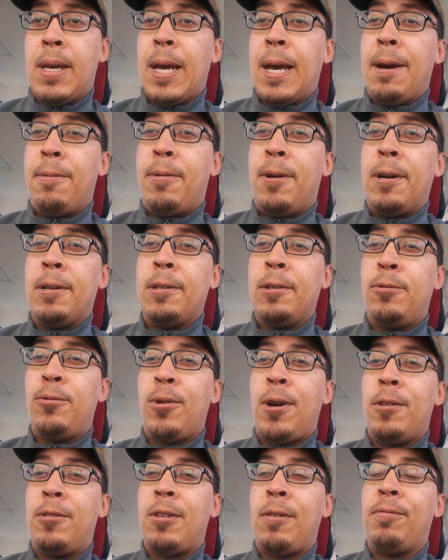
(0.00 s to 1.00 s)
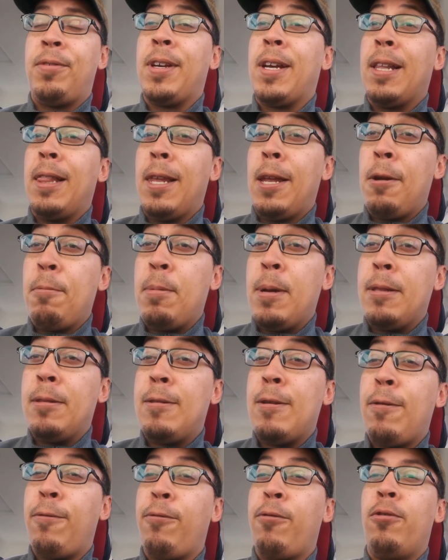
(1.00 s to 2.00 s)
I wanted to try something a little
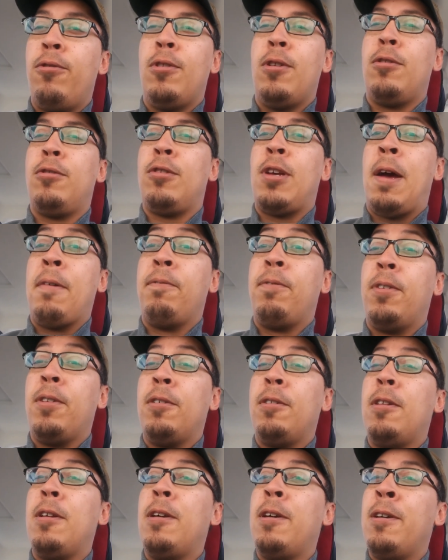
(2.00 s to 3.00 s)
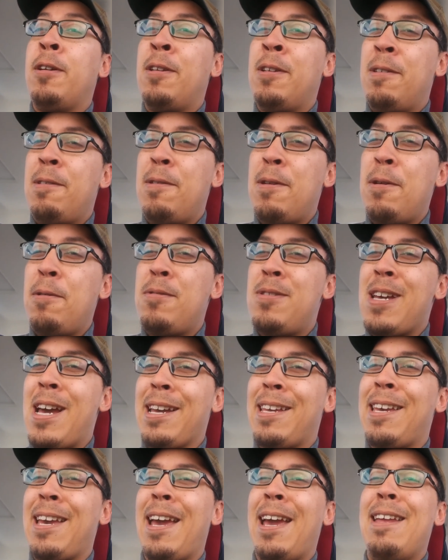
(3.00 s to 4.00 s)
bit different this time for the new
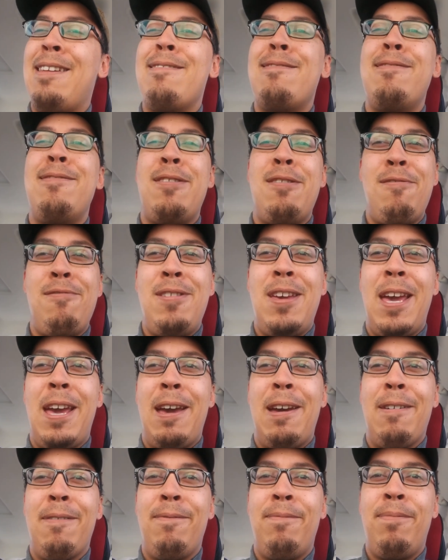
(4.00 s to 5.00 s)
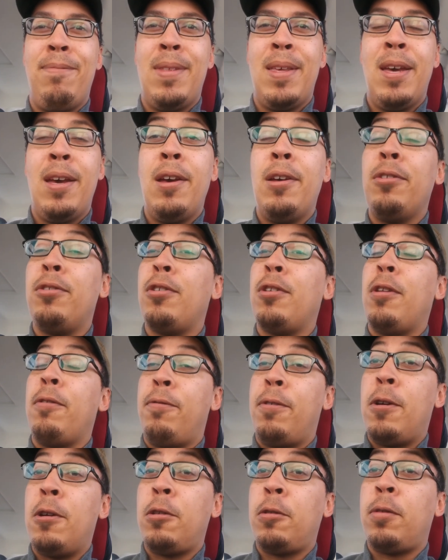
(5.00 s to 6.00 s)
decade, new year. So the
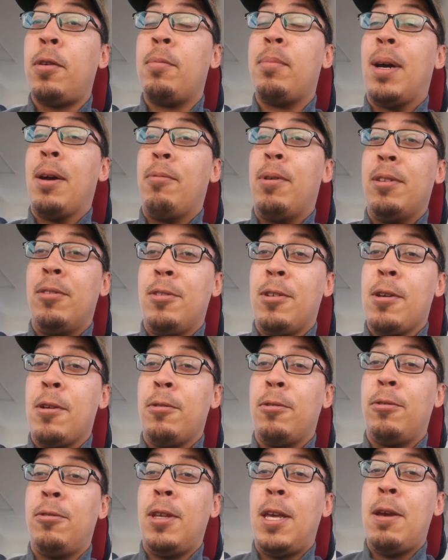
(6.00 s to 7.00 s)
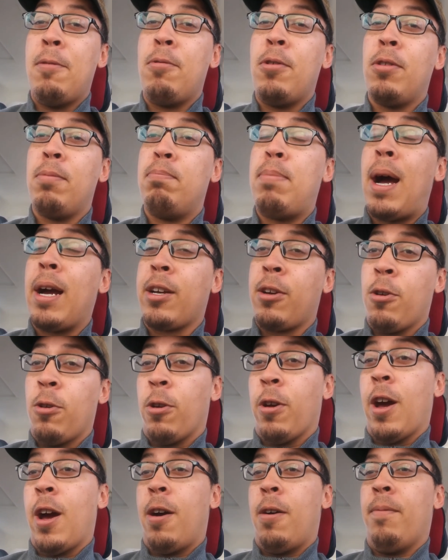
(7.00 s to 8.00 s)
first film I went to go see was
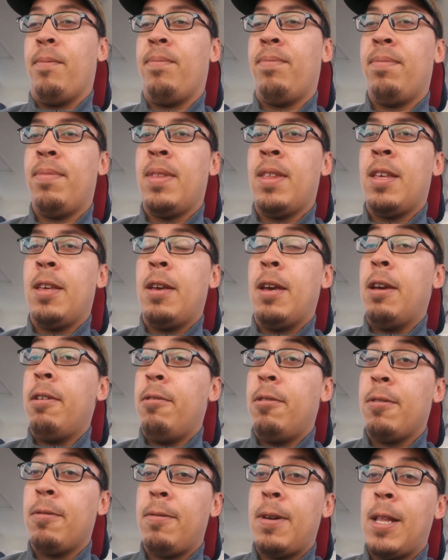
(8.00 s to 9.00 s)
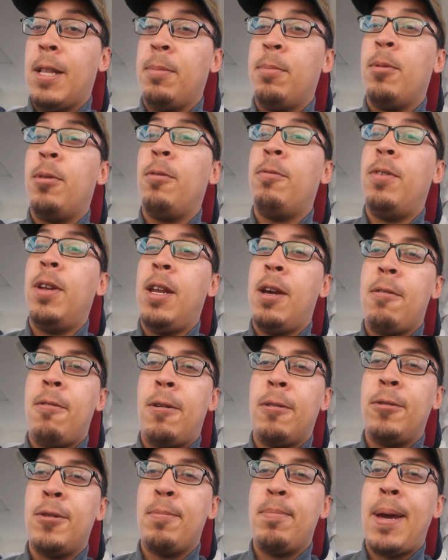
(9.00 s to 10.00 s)
Bacurau. It was available video
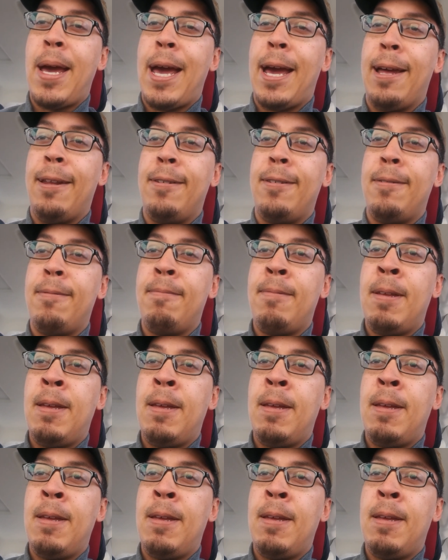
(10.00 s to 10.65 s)
on demand.